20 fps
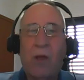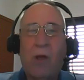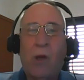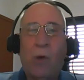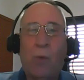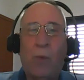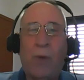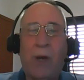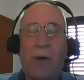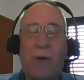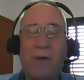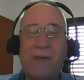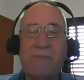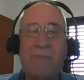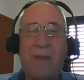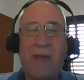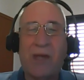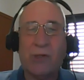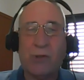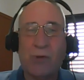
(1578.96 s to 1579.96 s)
we always
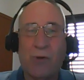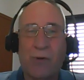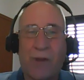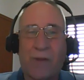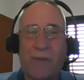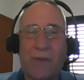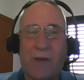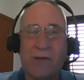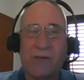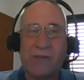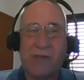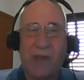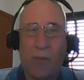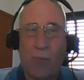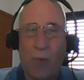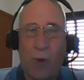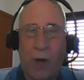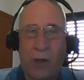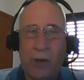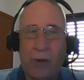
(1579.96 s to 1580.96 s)
make sure that there's
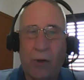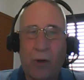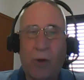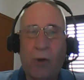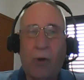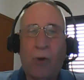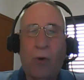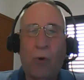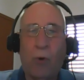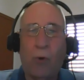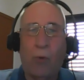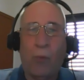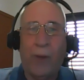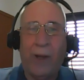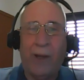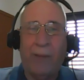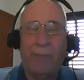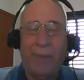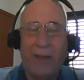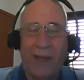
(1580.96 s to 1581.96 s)
someone who
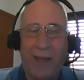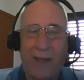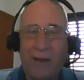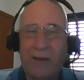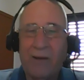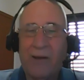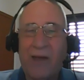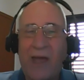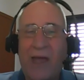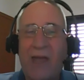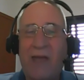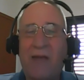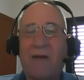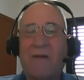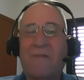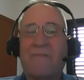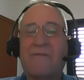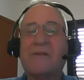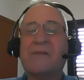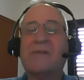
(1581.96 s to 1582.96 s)
will be a
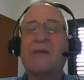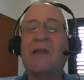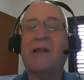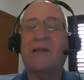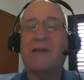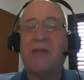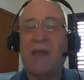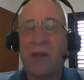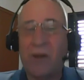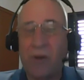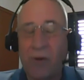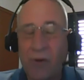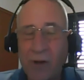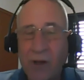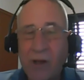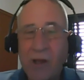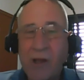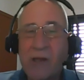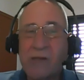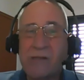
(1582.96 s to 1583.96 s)
facilitator,
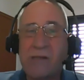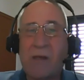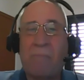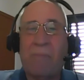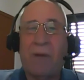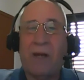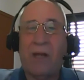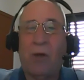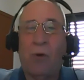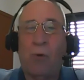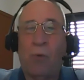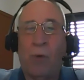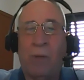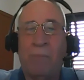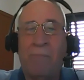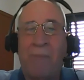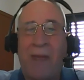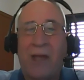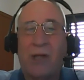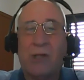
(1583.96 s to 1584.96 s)
somebody who will
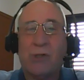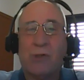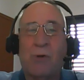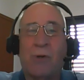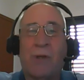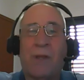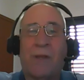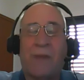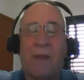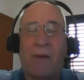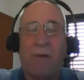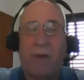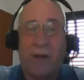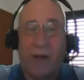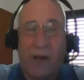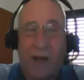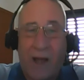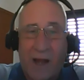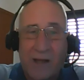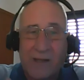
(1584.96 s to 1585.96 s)
make sure that they're in
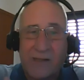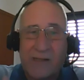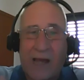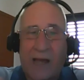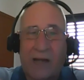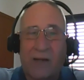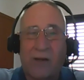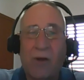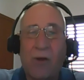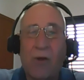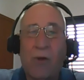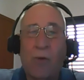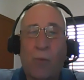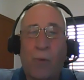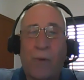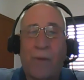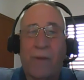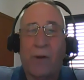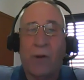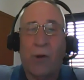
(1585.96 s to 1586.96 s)
contact
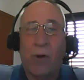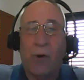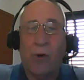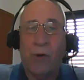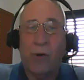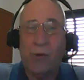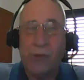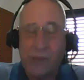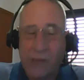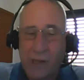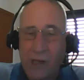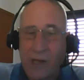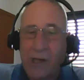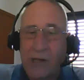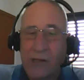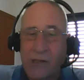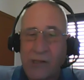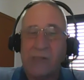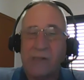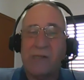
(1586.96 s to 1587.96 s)
with the learners
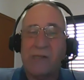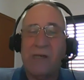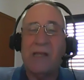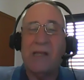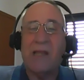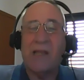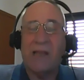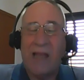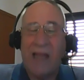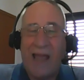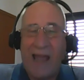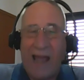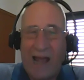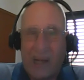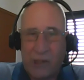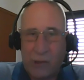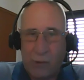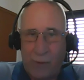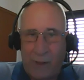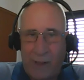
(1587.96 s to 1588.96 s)
to see that they
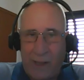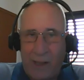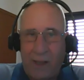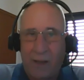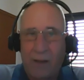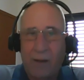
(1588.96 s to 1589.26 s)
actually